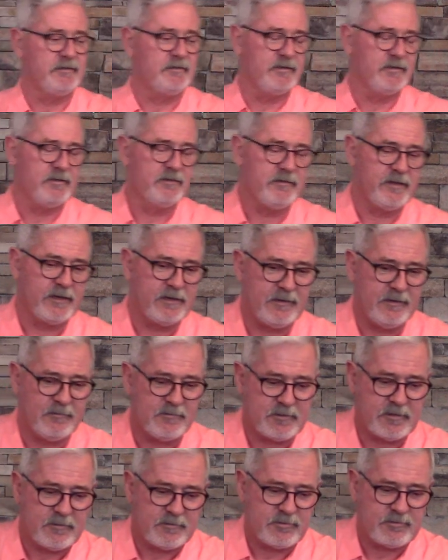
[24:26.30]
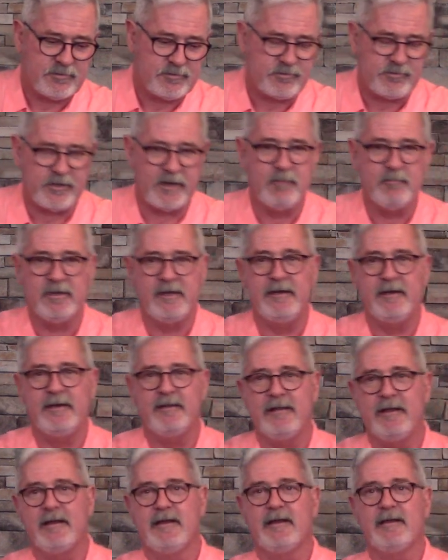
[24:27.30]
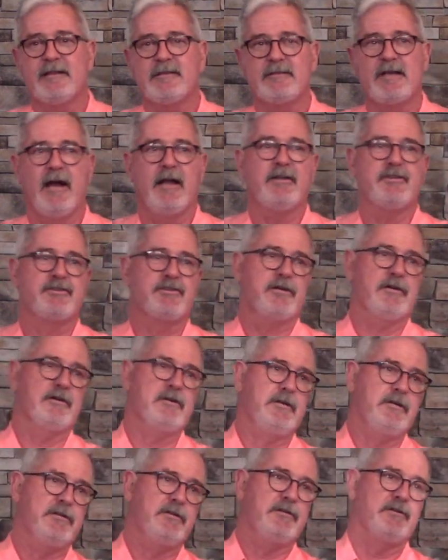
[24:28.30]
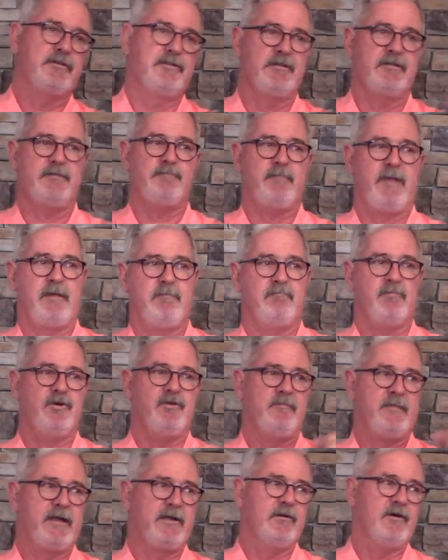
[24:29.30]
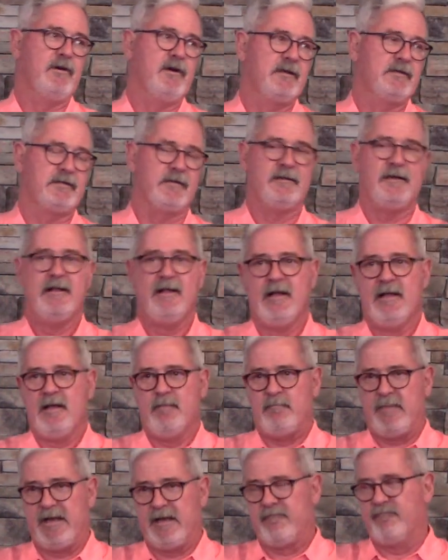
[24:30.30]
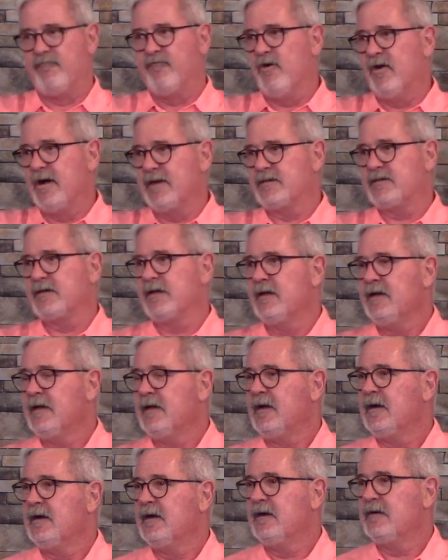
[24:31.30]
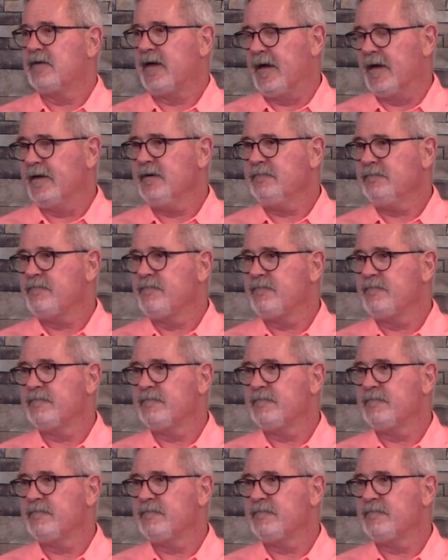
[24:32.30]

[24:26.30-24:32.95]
and you know, they go trembling in there, and it's kind of scary, and there's this big booming noise and big voice, and okay.